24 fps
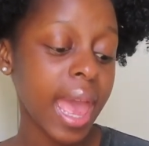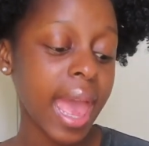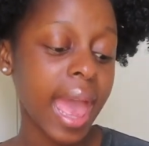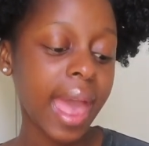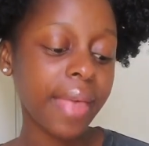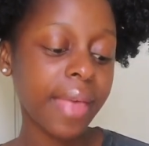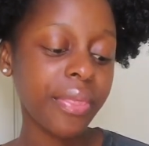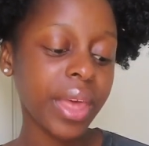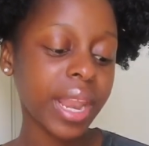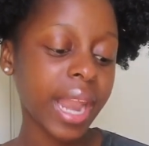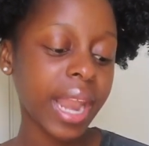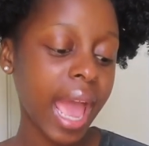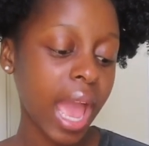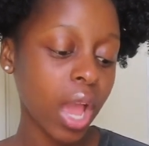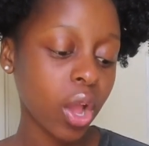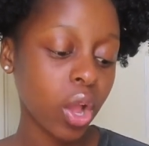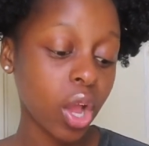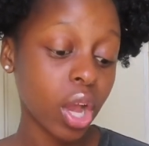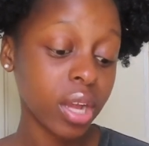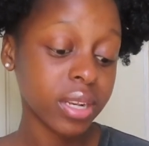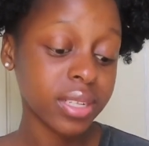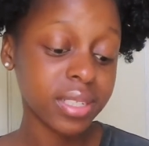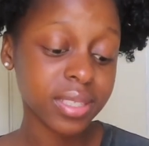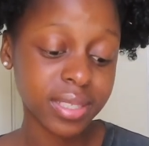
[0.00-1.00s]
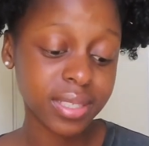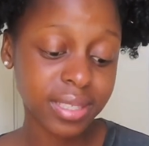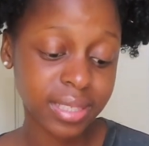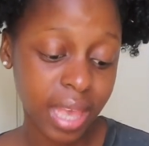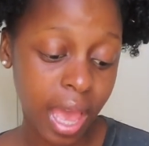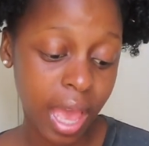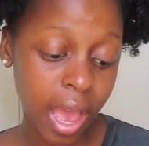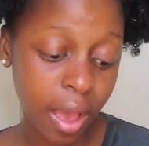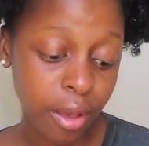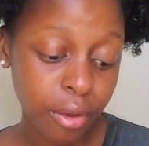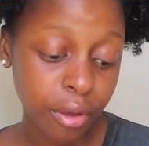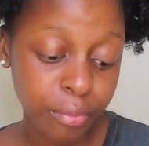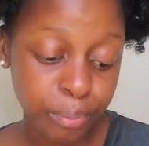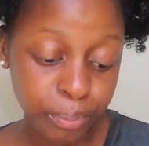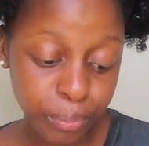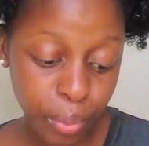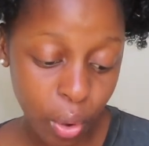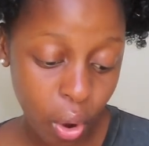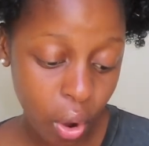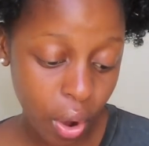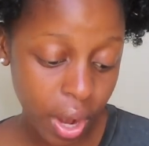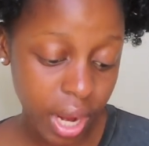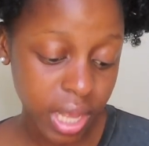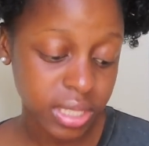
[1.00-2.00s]
And then I got
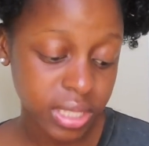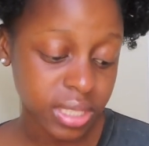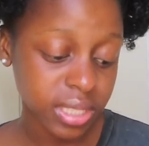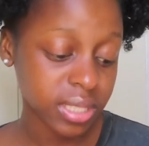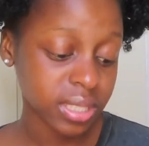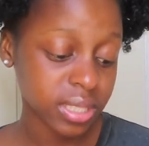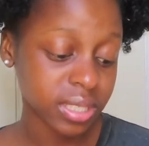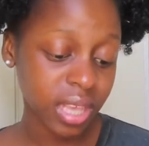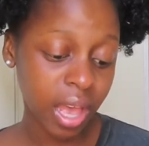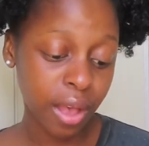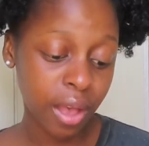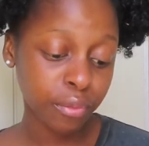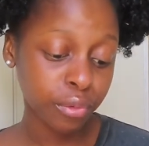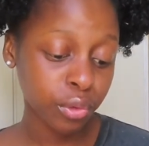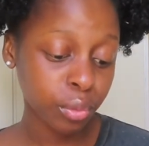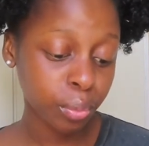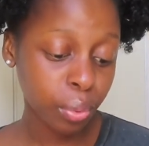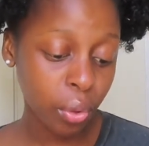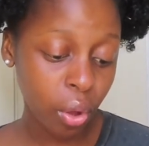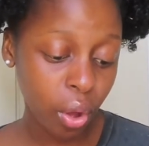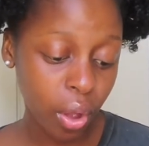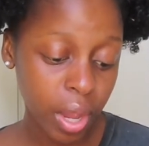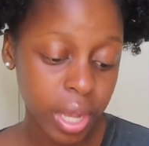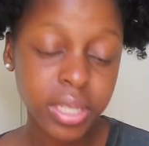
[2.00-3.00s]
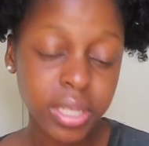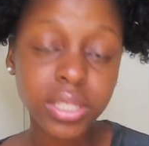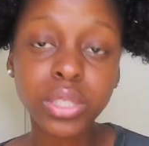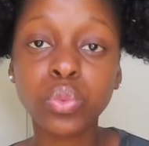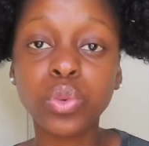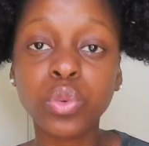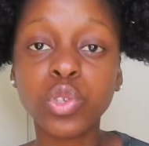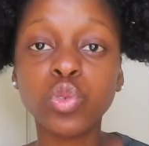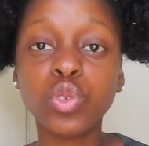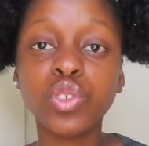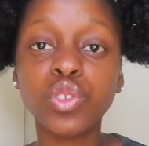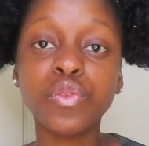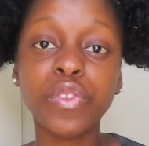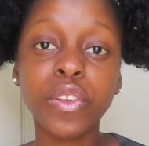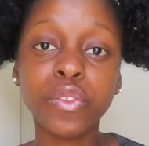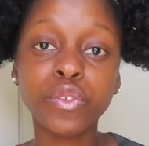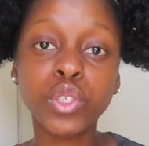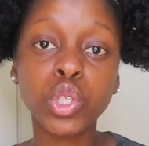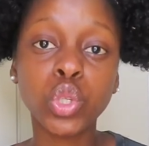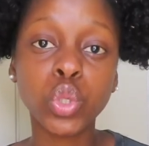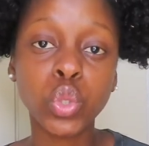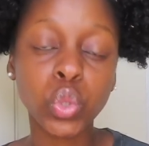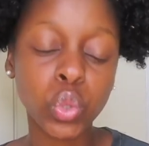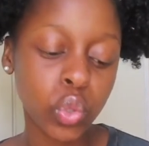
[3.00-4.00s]
ZAFUL points, which was
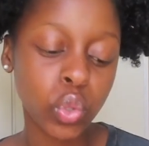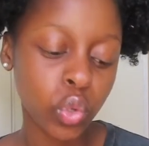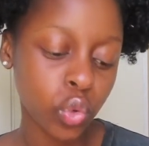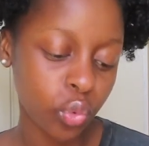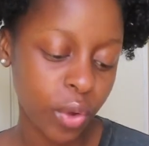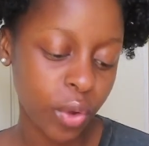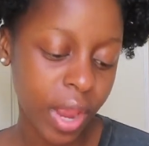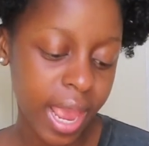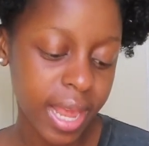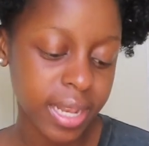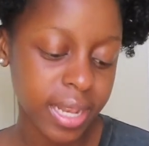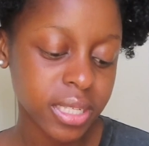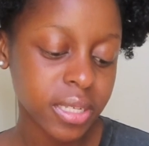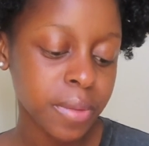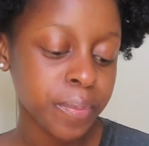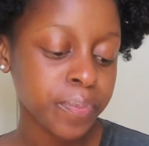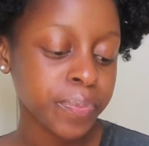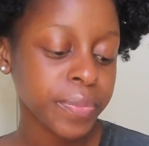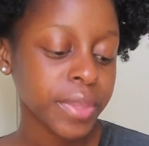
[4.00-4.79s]
52 rand.